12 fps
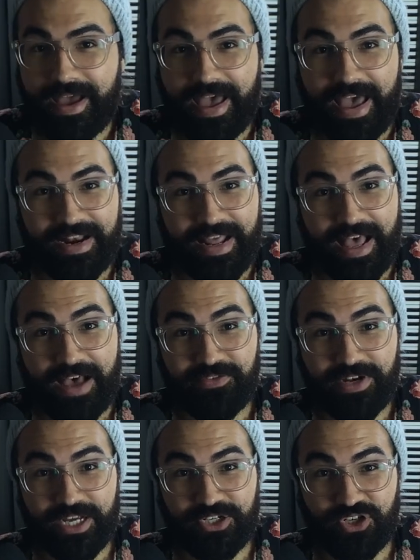And I have an
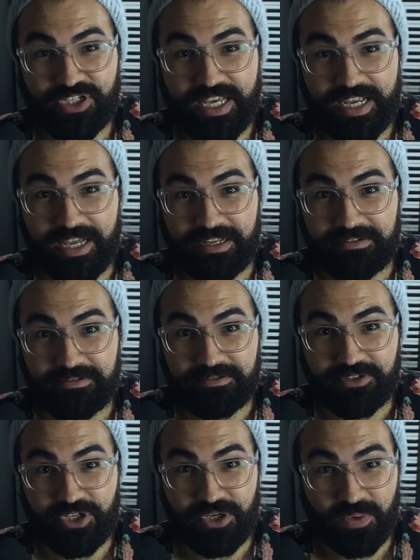extra ticket.
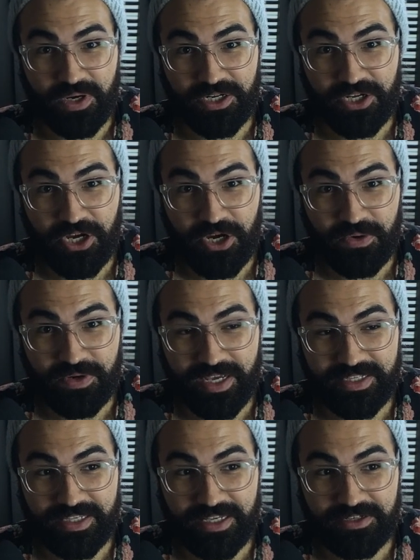Do you want to go? And I
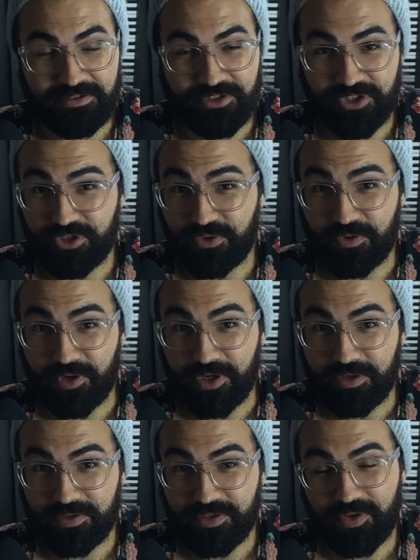said, Sure.
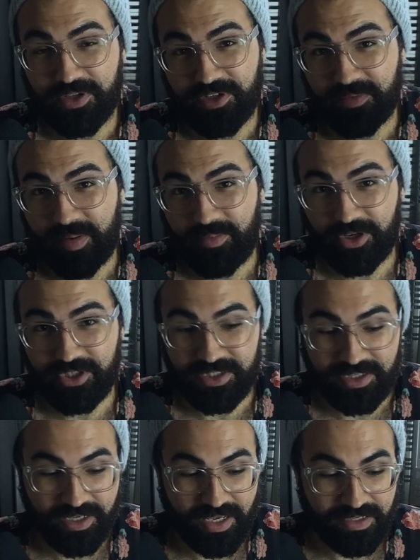So I took my book just in
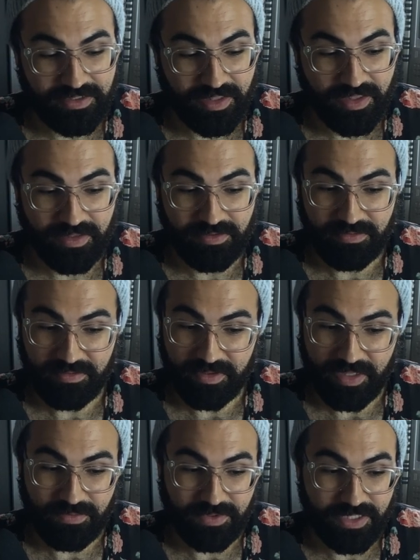case, and then he
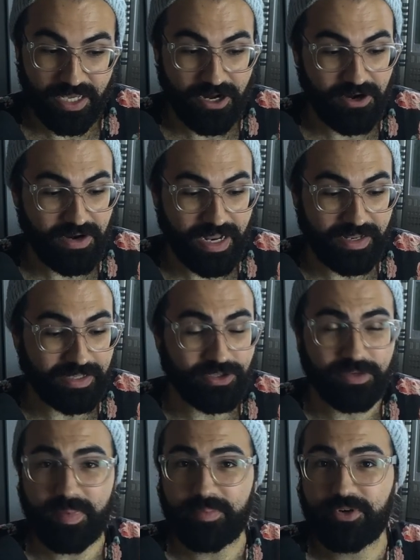was there. I, it took
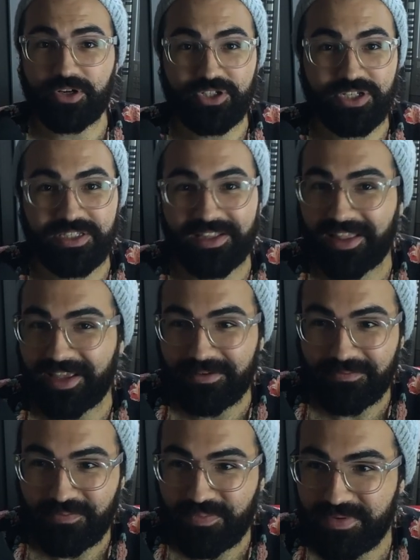my book just to like
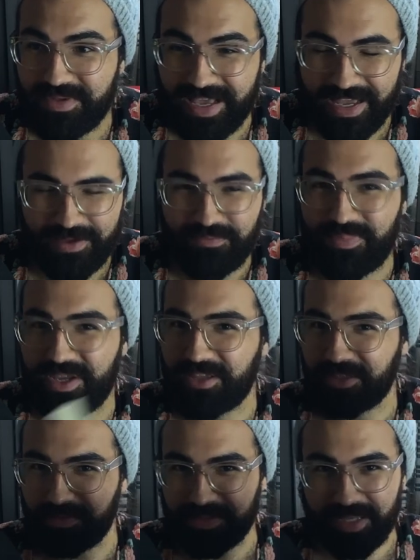be, be in the
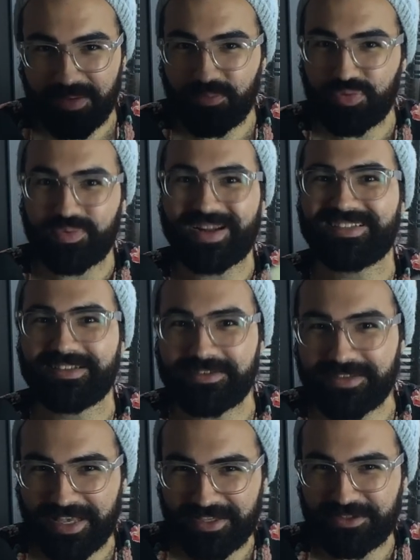same presence
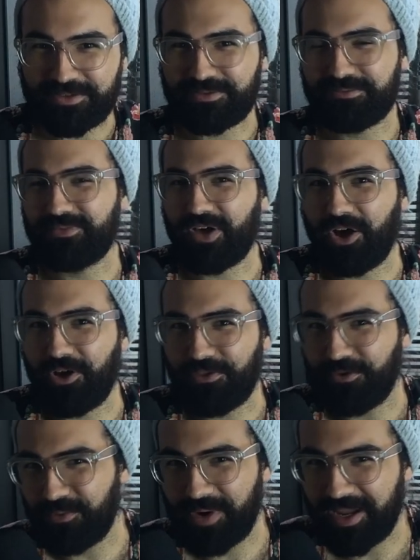as the author,
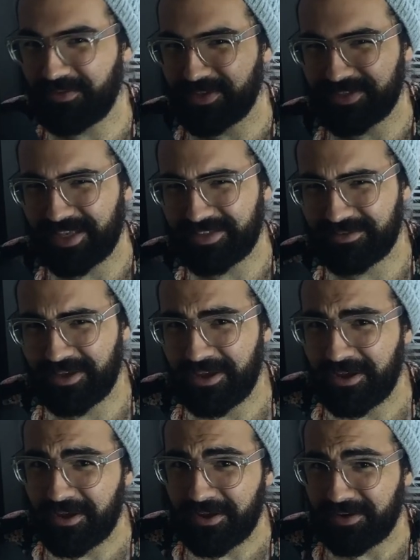right? Because that's
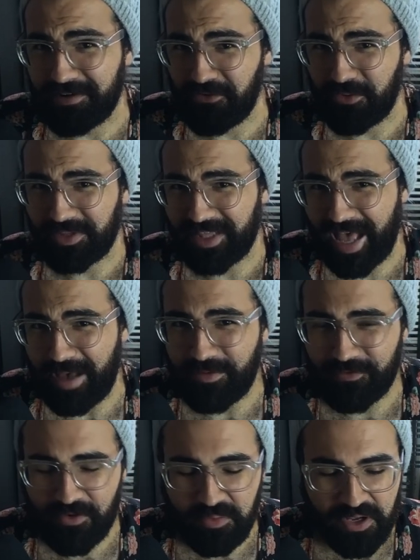never really happened
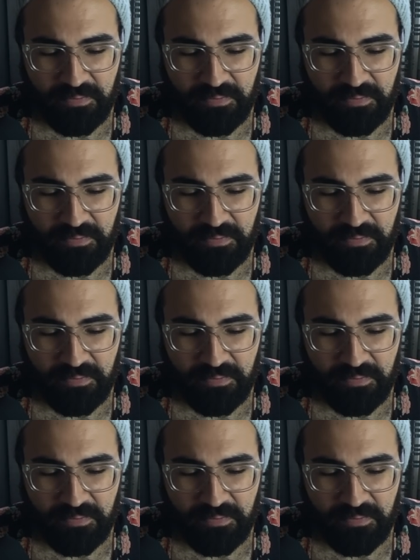for me.